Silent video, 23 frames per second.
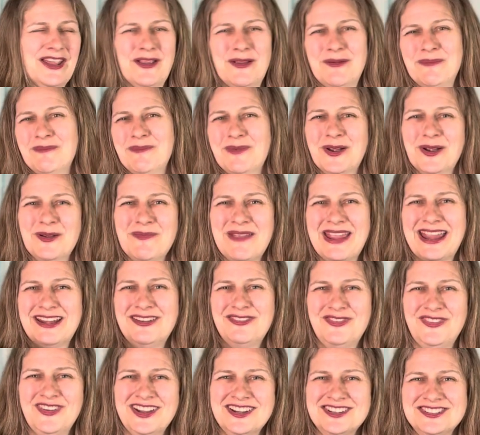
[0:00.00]
mermaid,
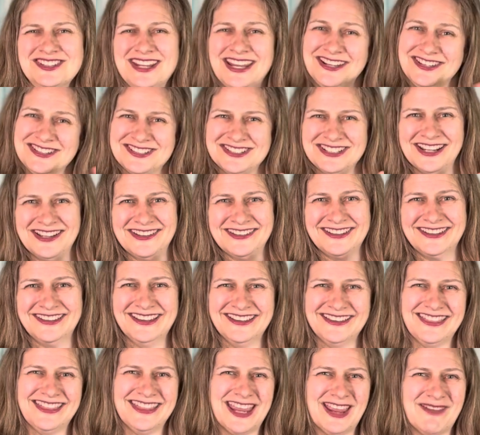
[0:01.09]
fish, and shell
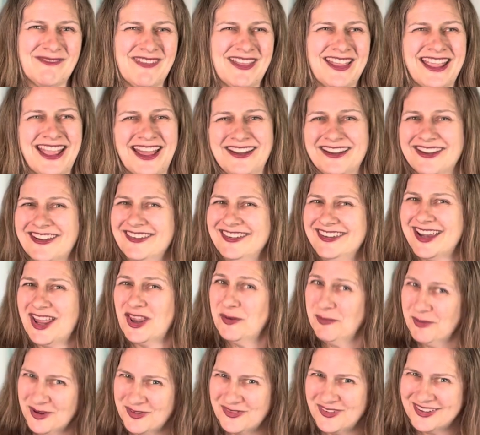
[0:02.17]
theme. They kind of go together
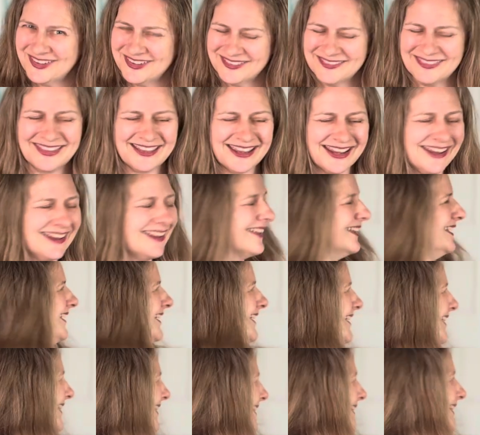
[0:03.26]
perfect, don't they?
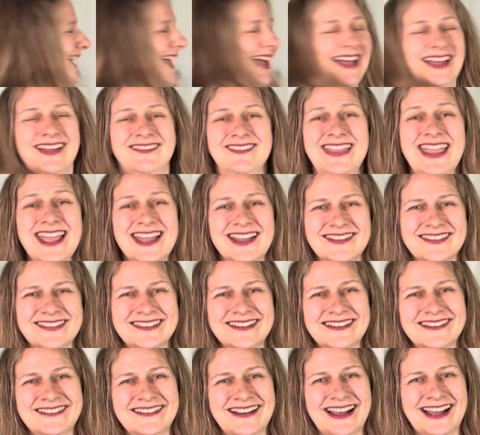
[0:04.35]
Yeah,
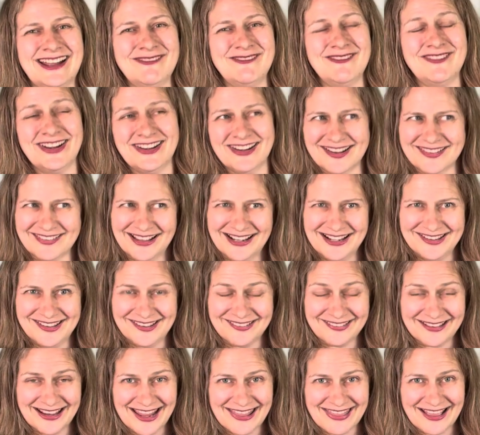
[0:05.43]
so I'm very excited to
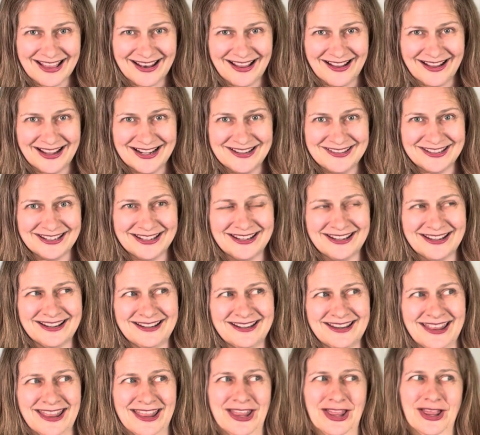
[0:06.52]
say that I did
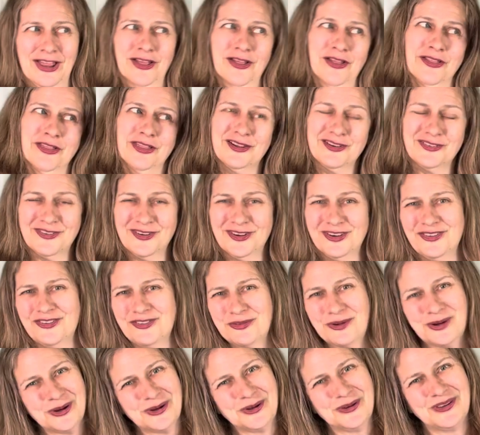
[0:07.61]
the first
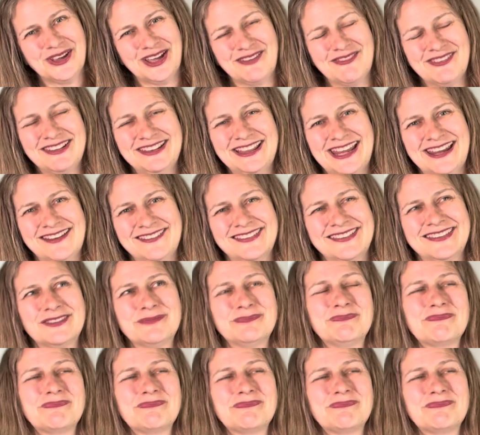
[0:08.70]
row of the lace.